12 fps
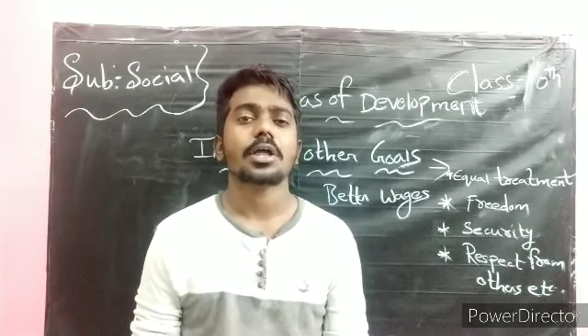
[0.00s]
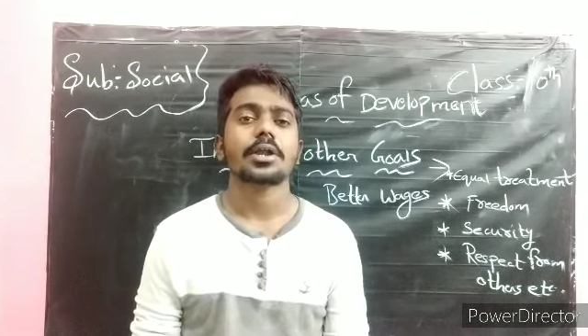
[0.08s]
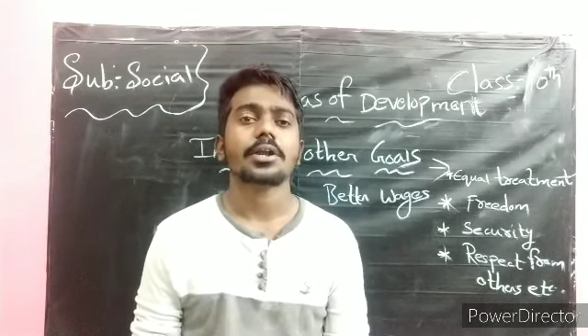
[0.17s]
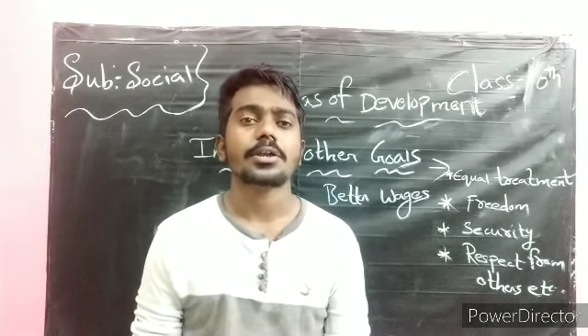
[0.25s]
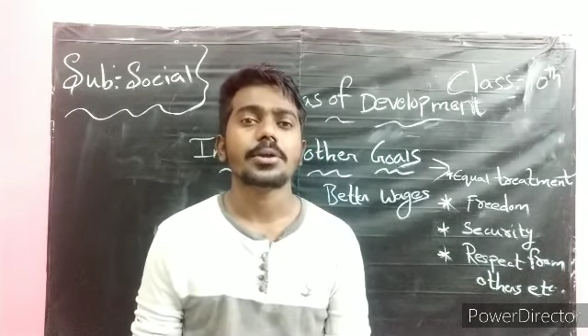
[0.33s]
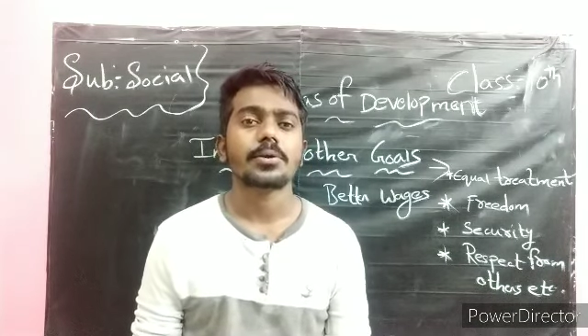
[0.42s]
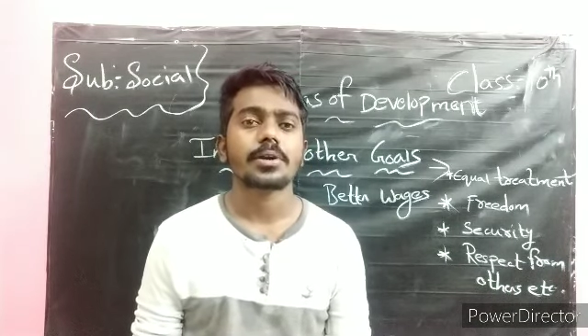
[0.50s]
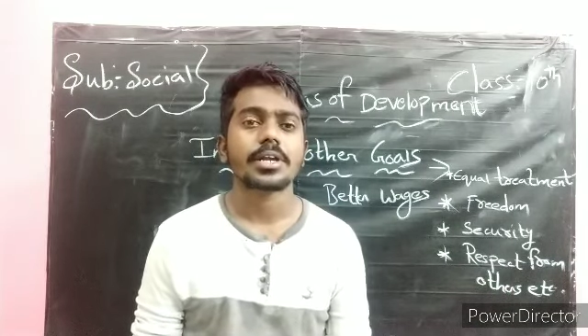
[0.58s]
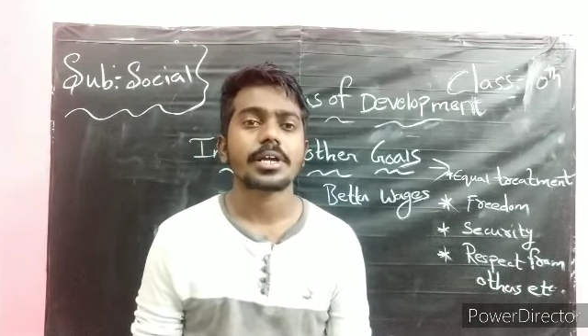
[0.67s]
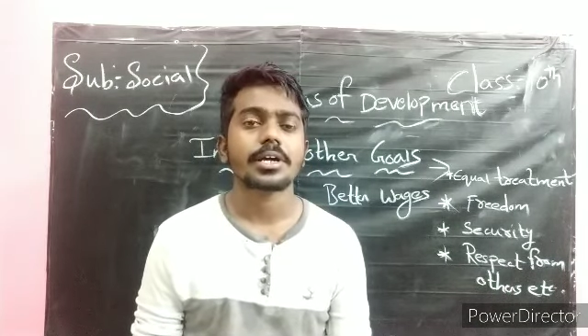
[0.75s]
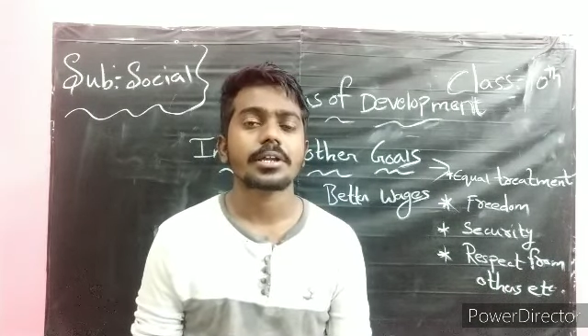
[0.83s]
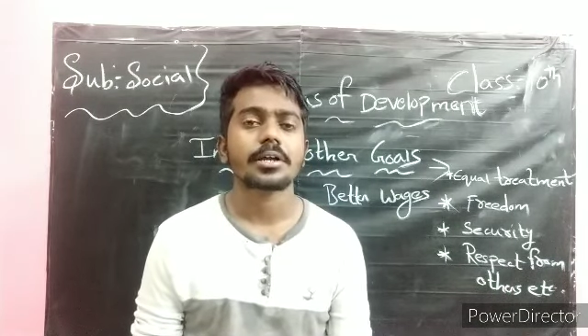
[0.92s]

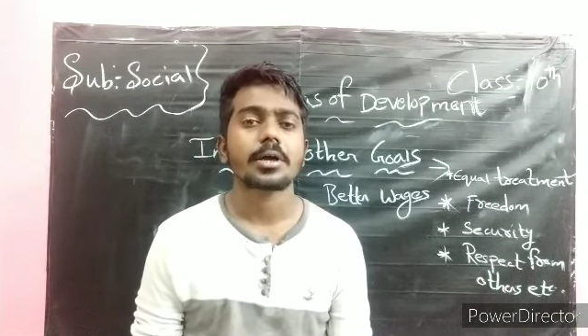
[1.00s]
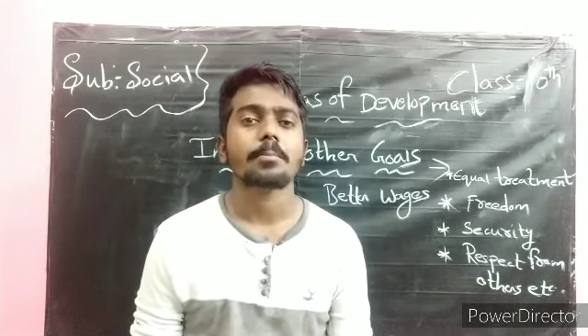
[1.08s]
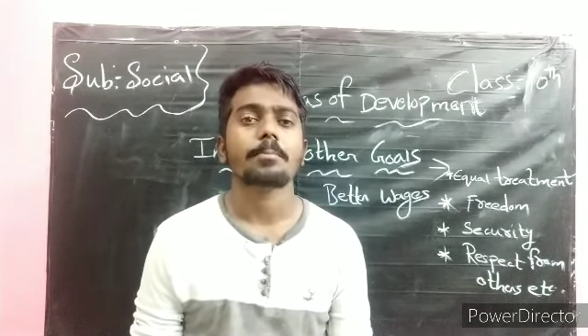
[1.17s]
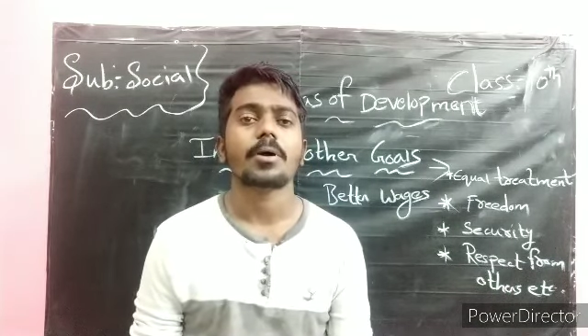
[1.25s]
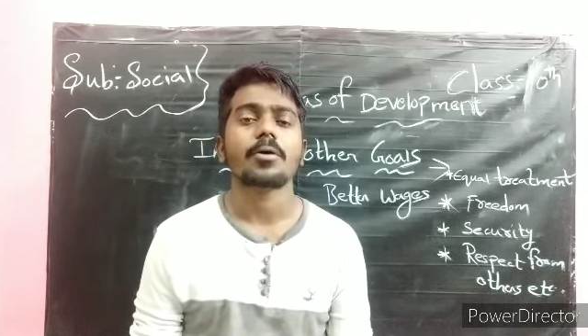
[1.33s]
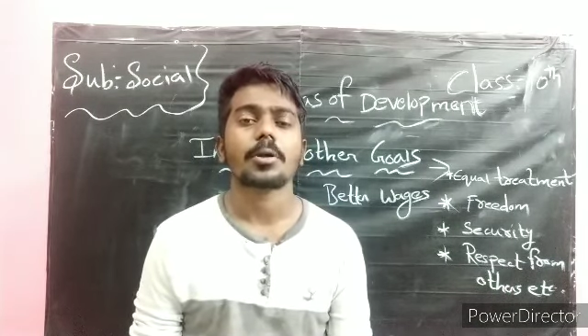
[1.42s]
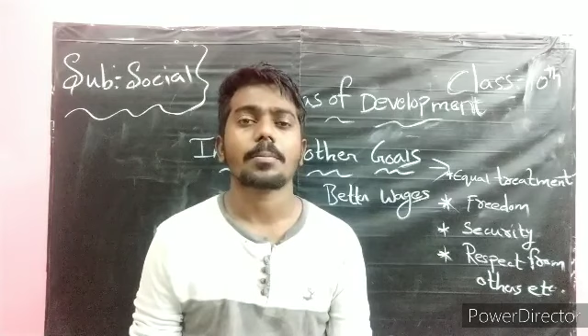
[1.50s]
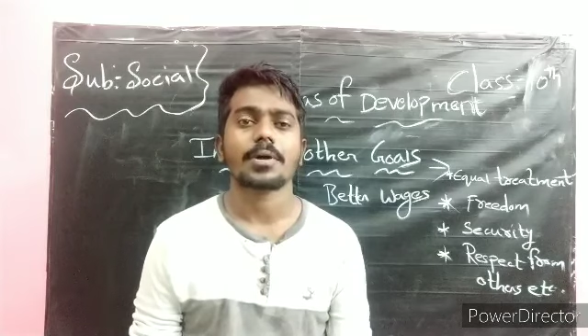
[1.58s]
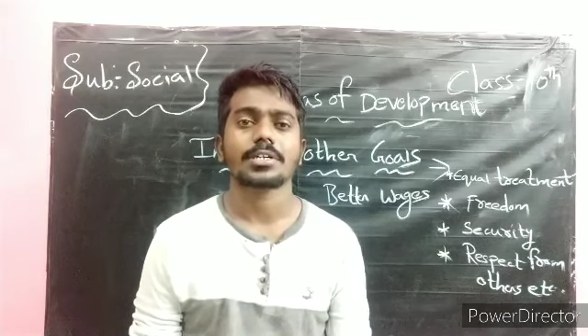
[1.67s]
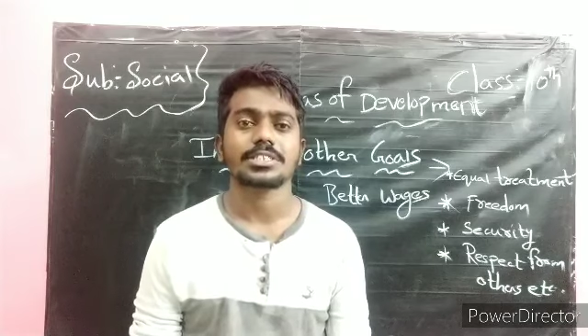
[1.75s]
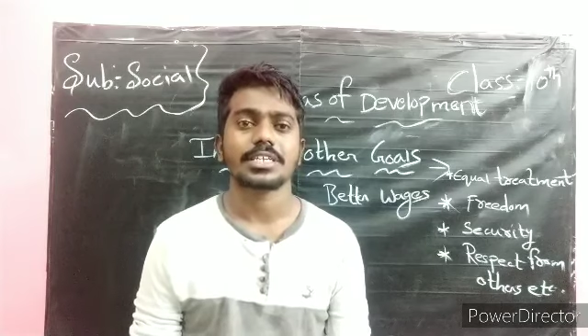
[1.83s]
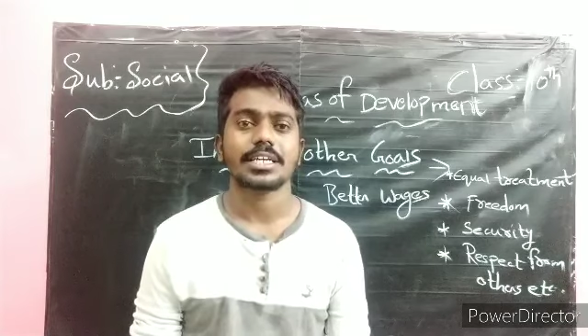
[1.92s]
nuclear power
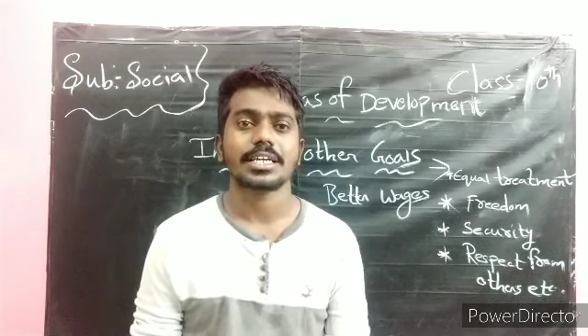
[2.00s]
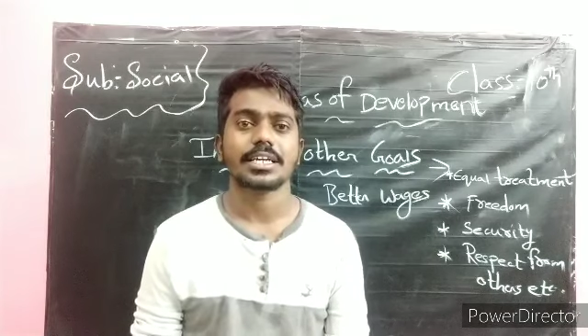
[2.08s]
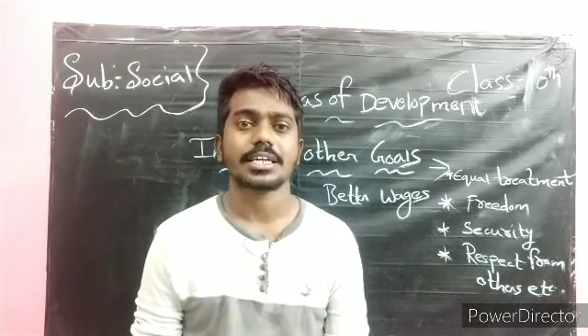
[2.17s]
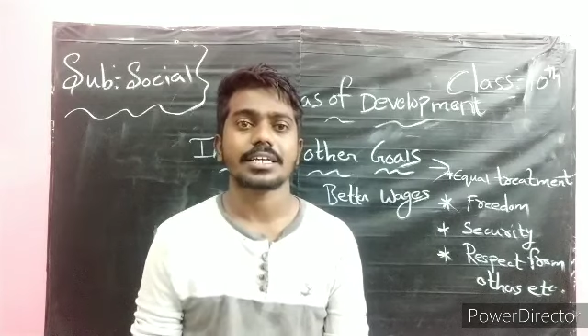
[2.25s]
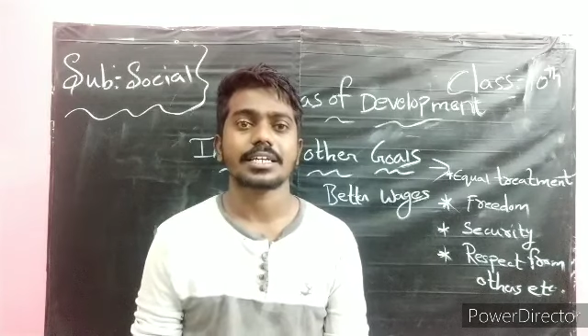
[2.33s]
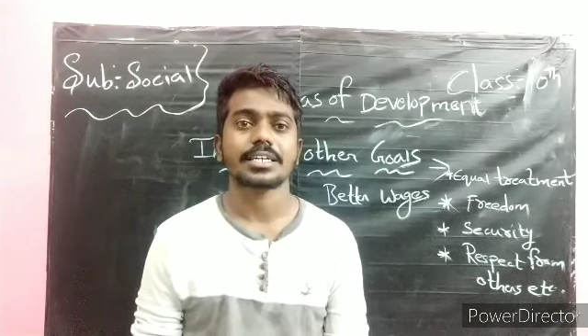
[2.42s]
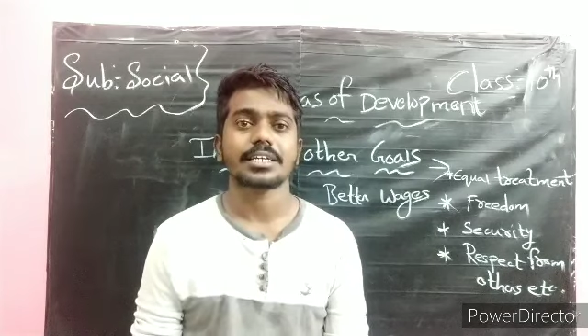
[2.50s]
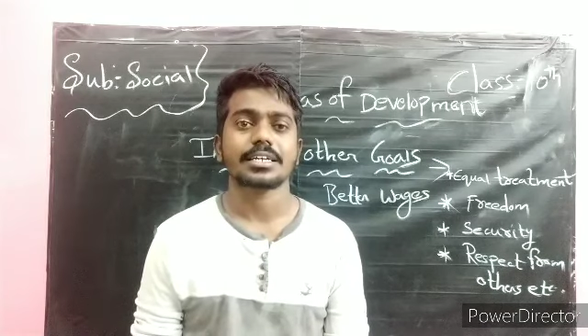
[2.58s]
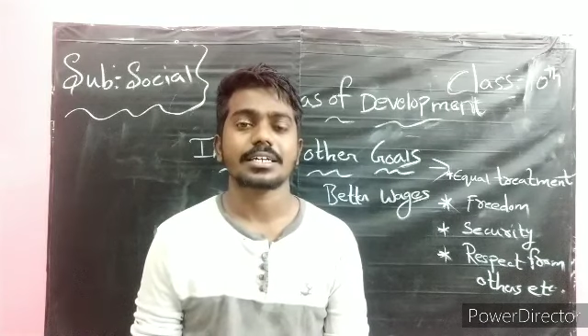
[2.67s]
project.